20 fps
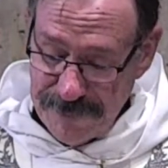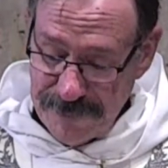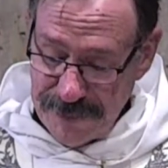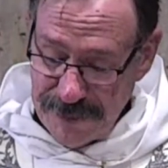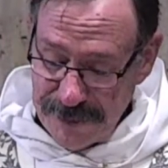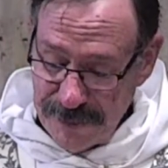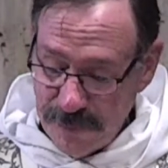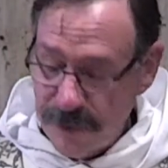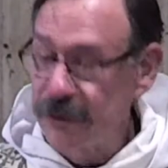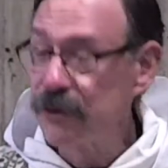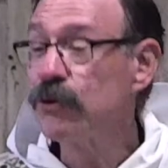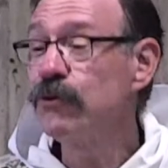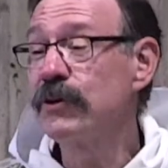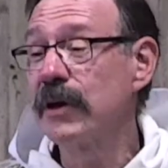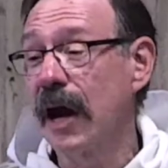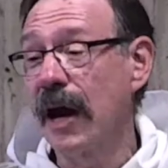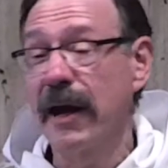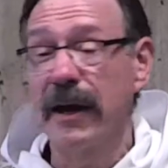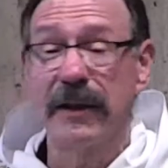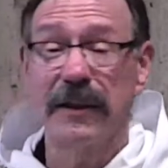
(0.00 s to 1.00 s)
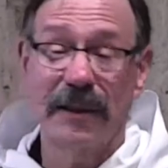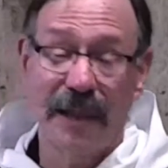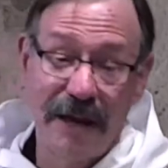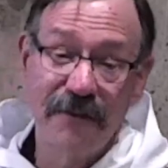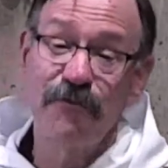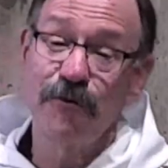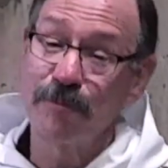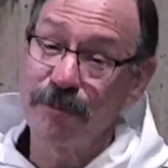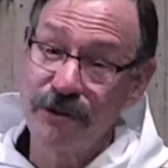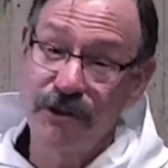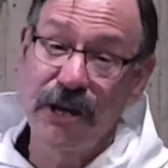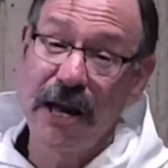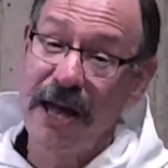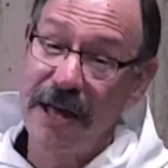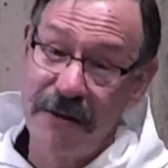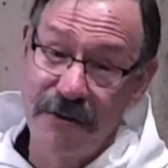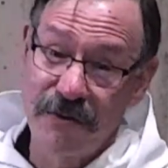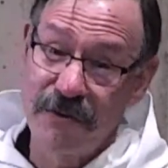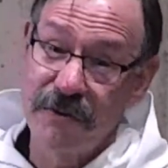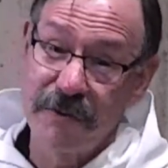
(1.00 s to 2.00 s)
When you die, life will be
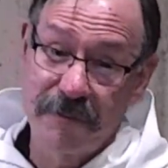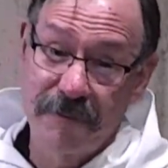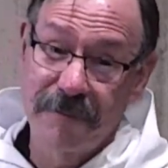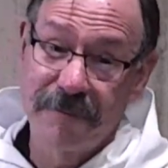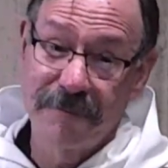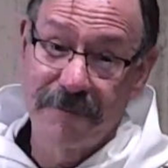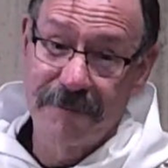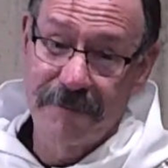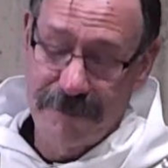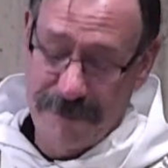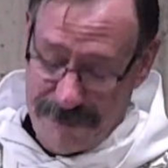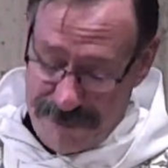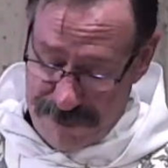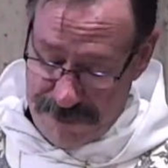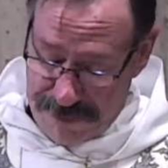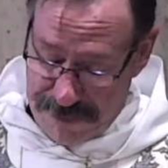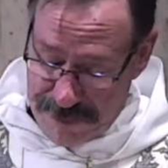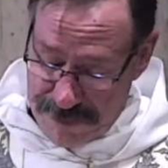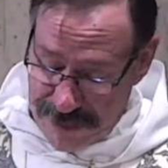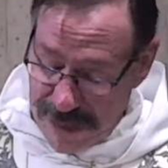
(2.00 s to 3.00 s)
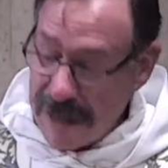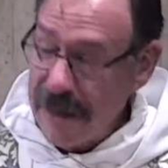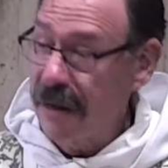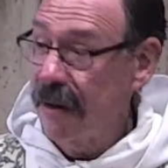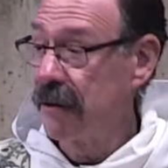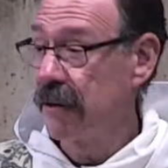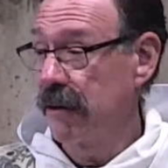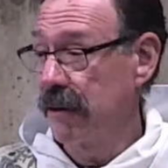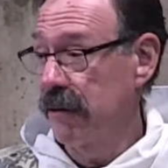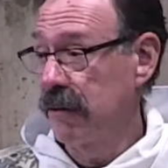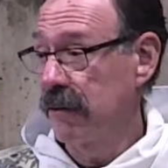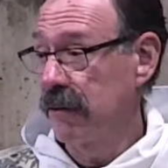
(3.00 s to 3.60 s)
changed, not ended.